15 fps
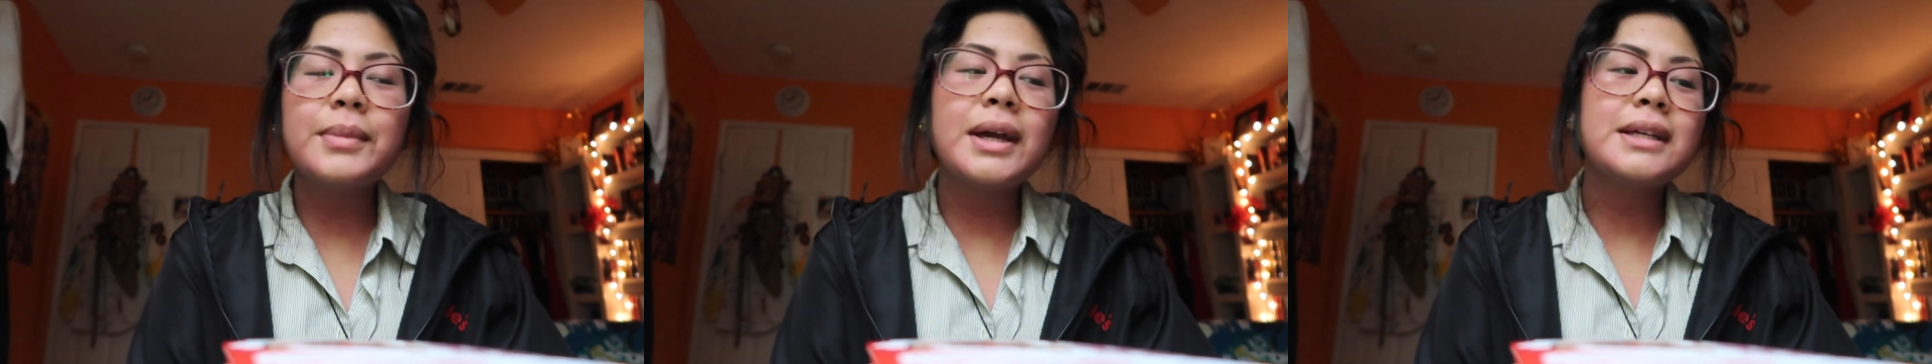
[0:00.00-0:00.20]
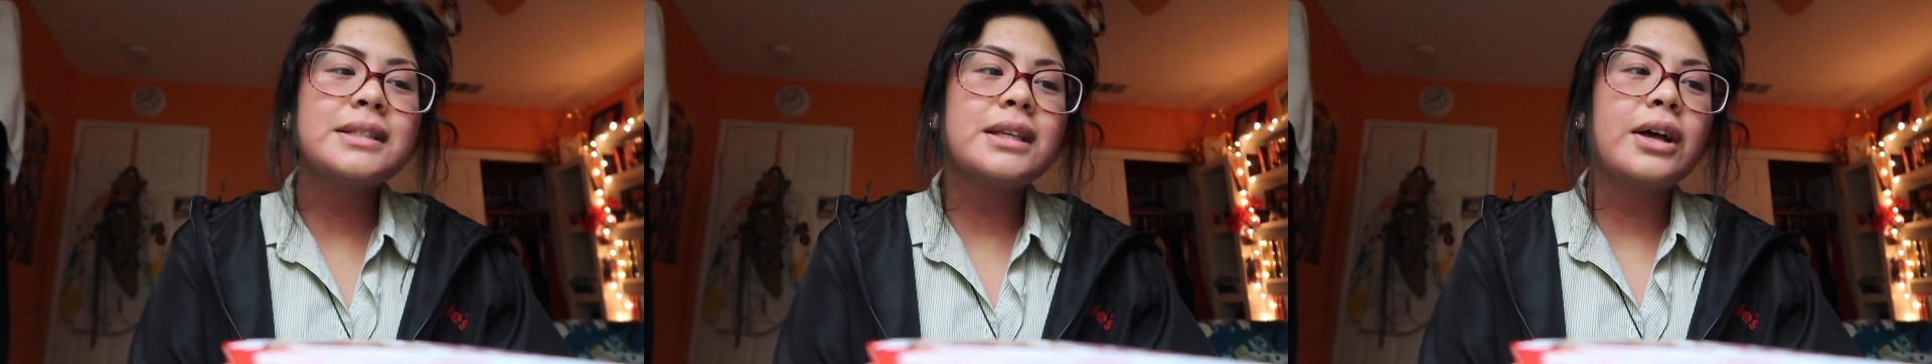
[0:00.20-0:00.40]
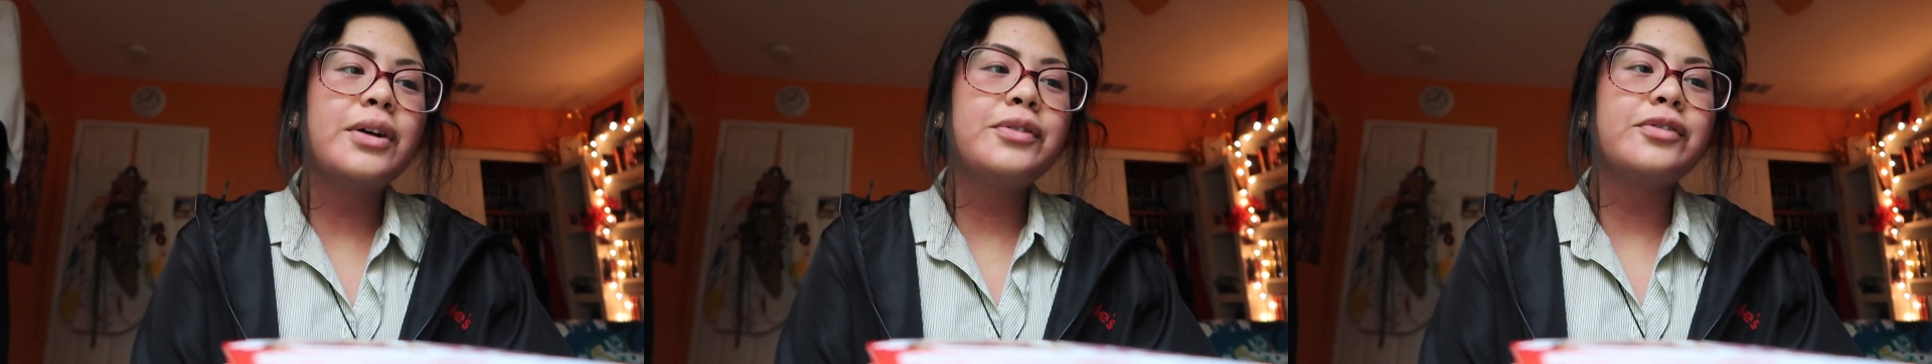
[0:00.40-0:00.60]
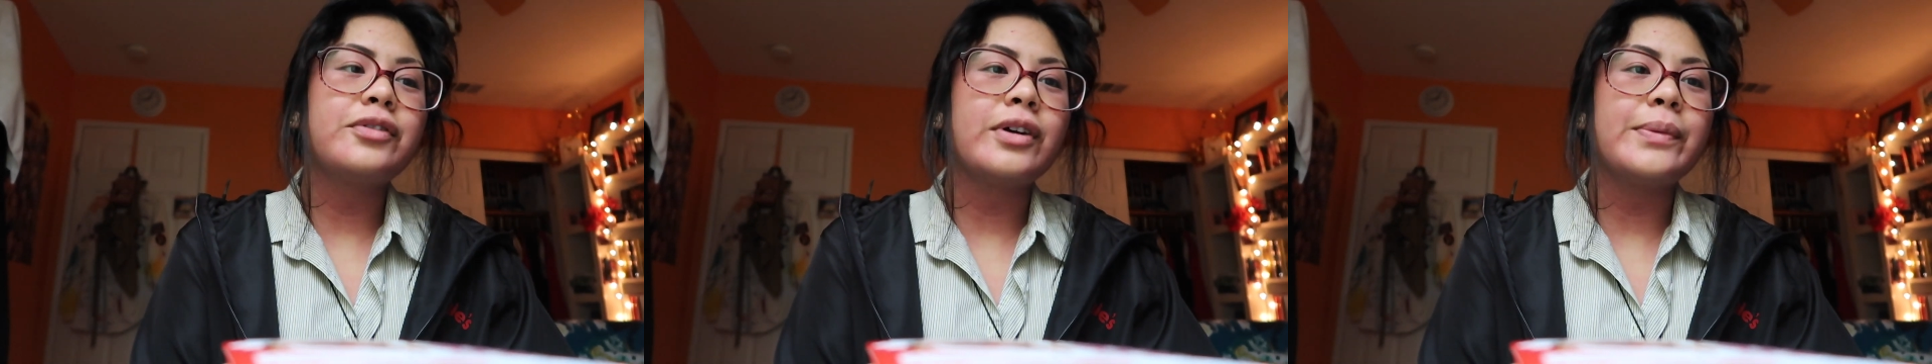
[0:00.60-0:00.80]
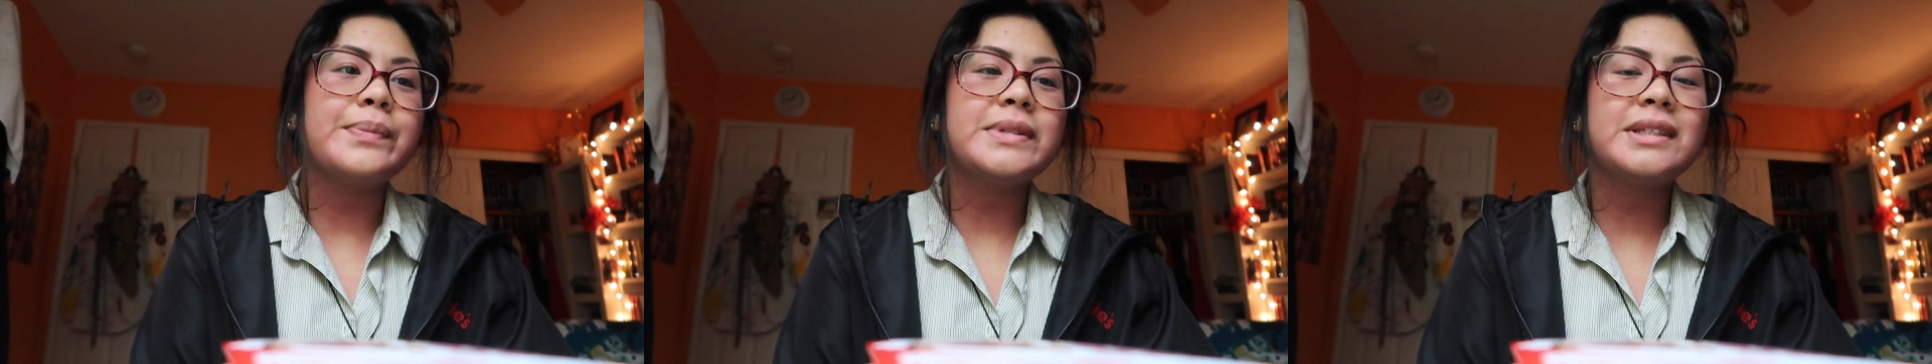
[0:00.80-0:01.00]
myself
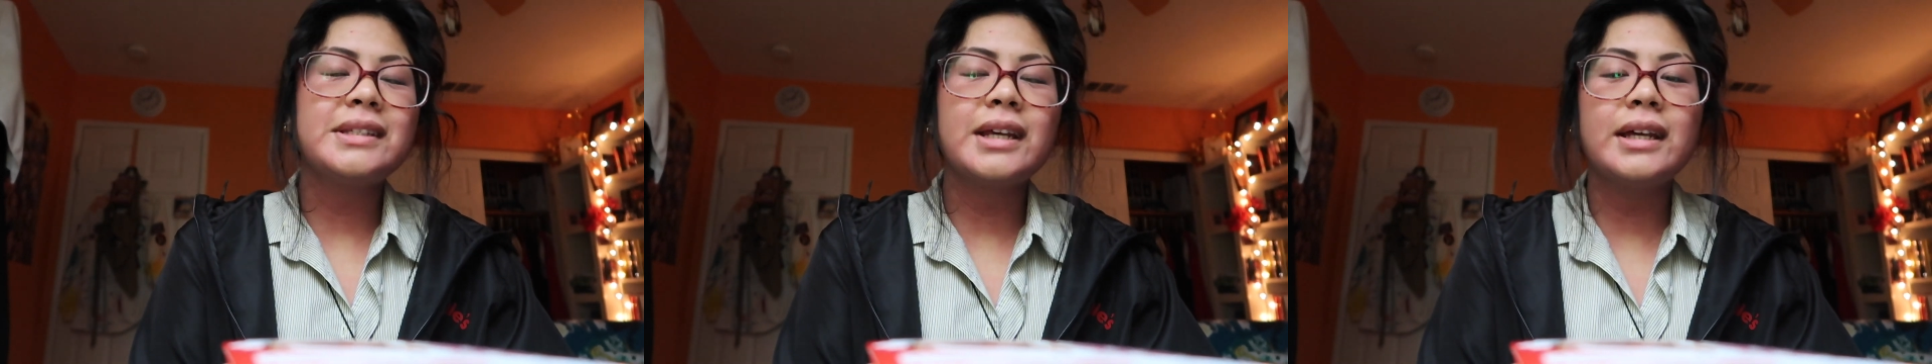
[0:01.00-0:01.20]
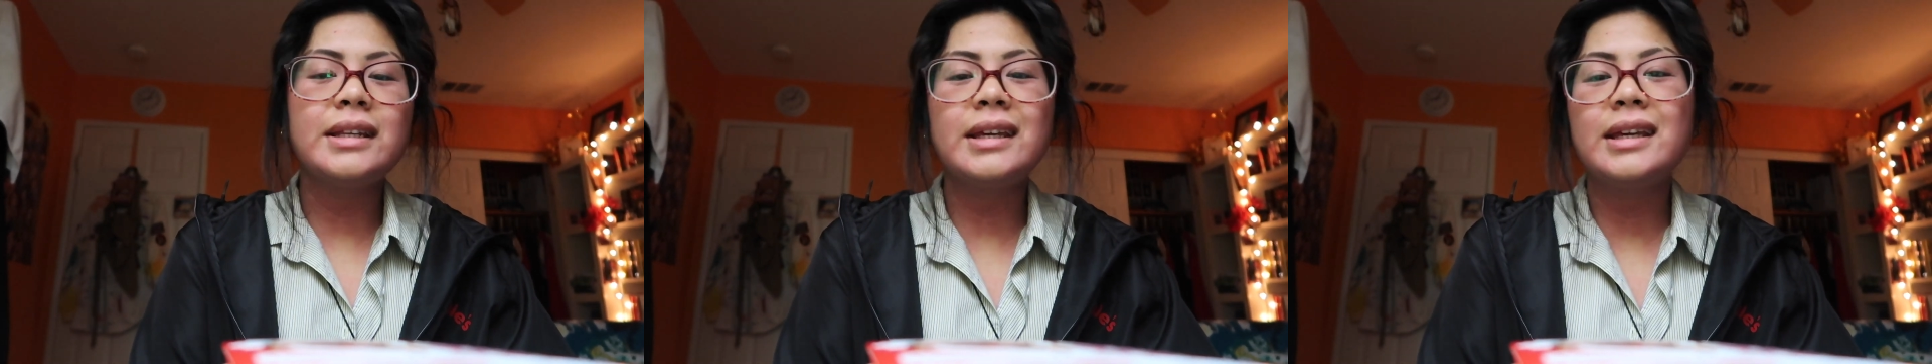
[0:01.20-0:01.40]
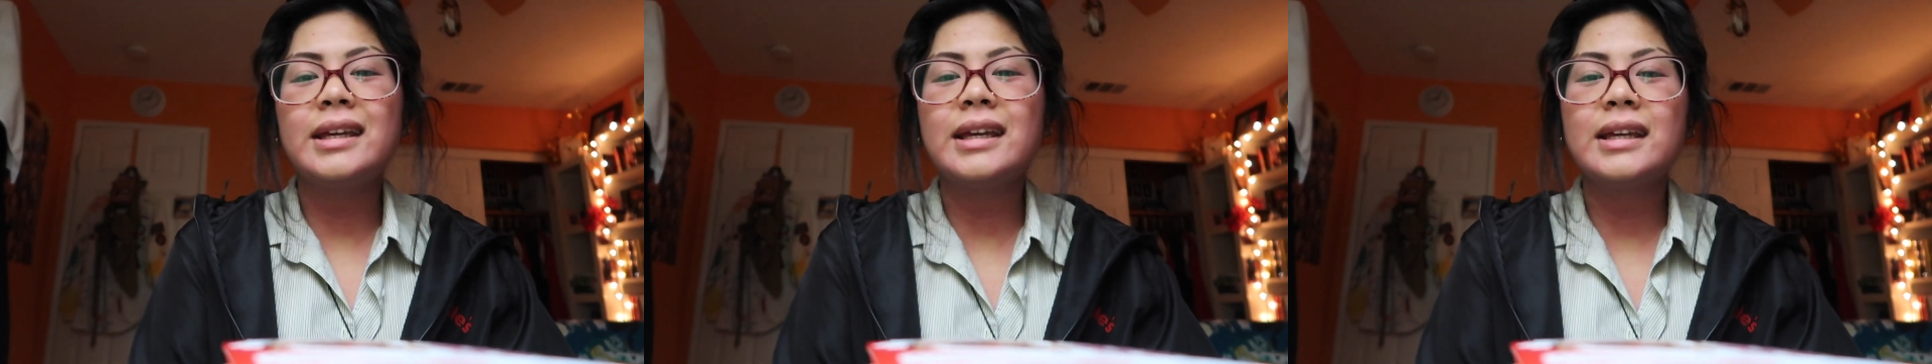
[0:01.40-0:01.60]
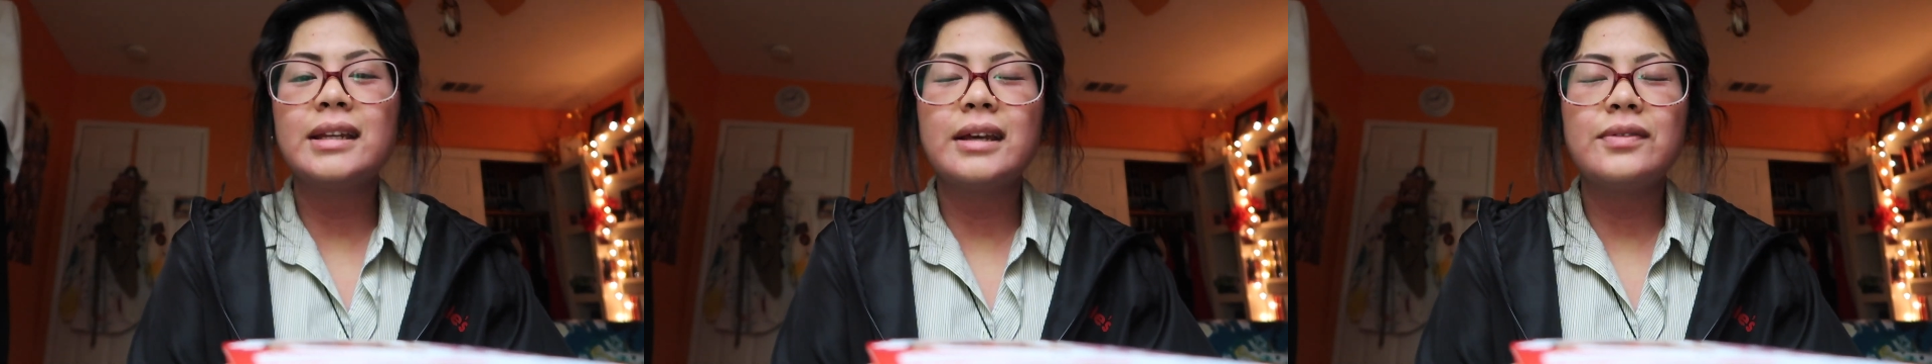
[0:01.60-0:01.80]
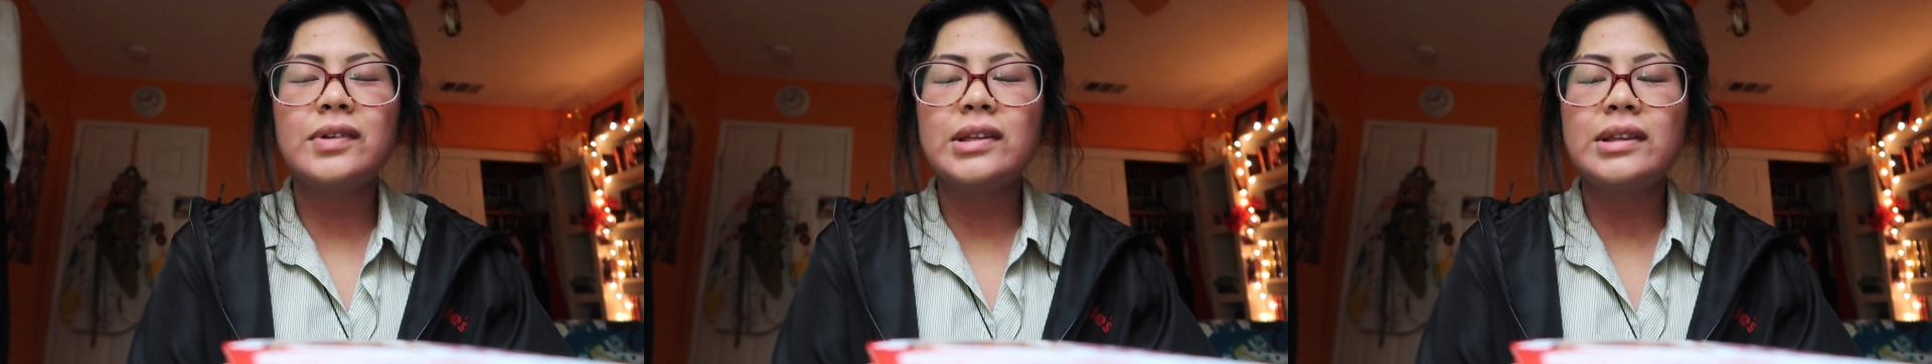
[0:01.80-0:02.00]
from studying
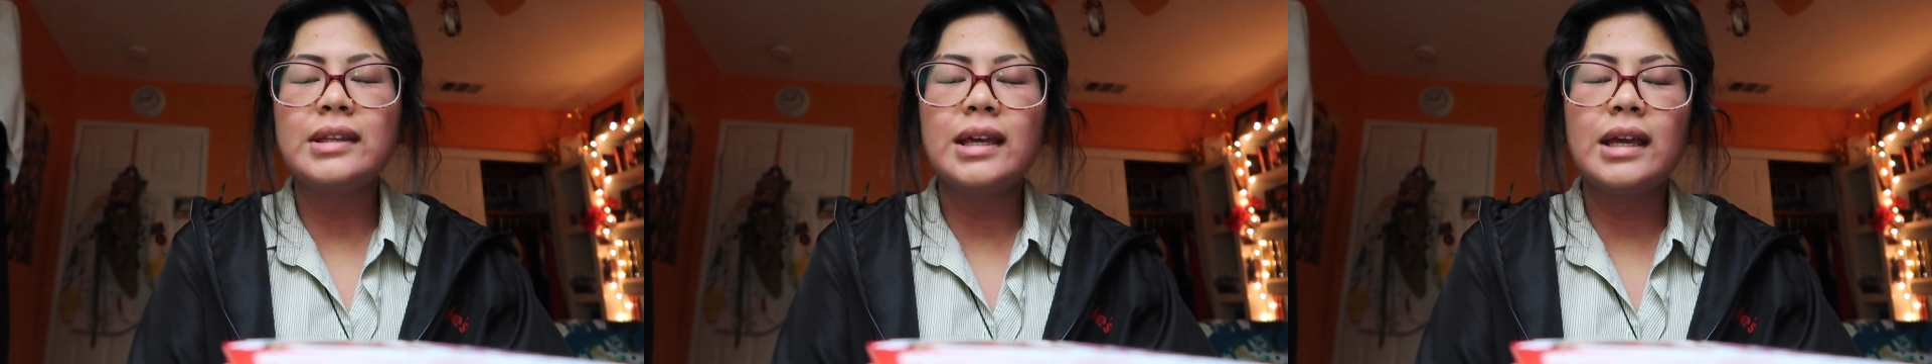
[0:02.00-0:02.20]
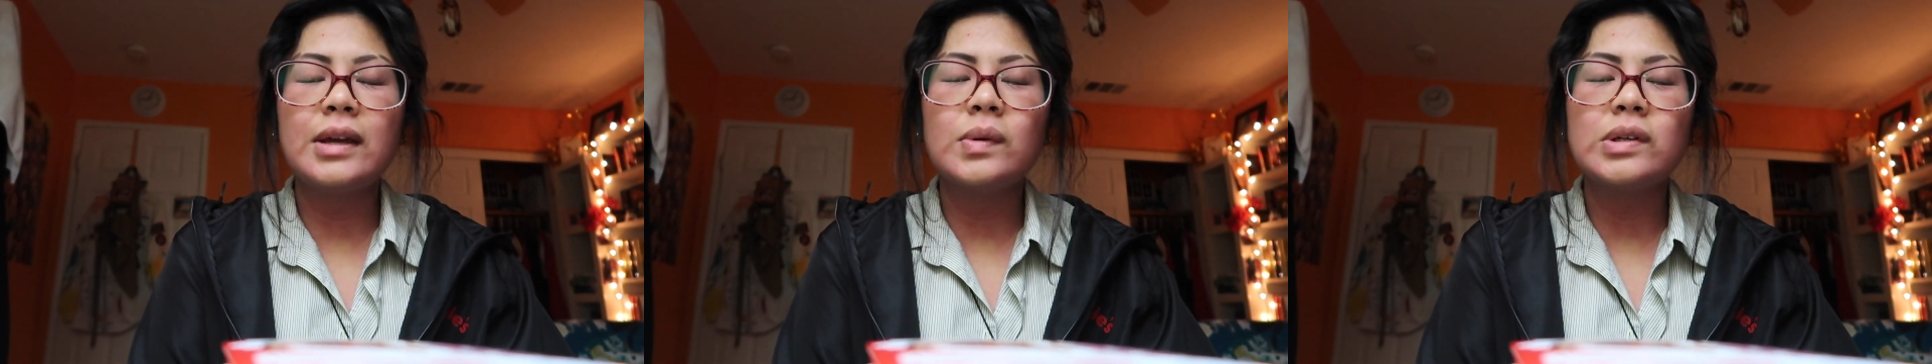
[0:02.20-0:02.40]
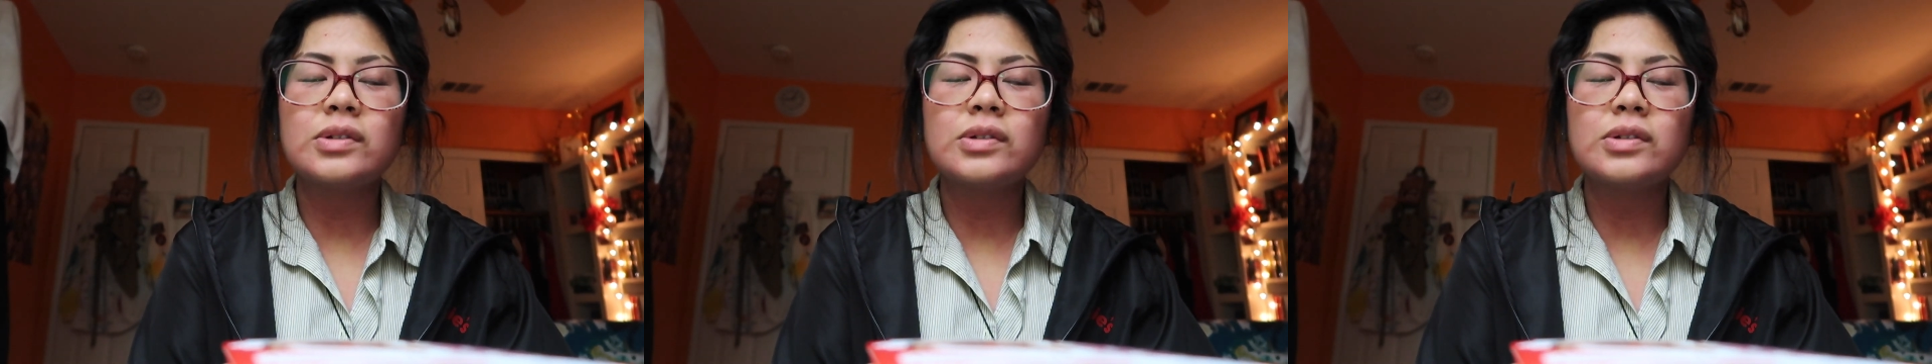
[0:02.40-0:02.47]
and everything,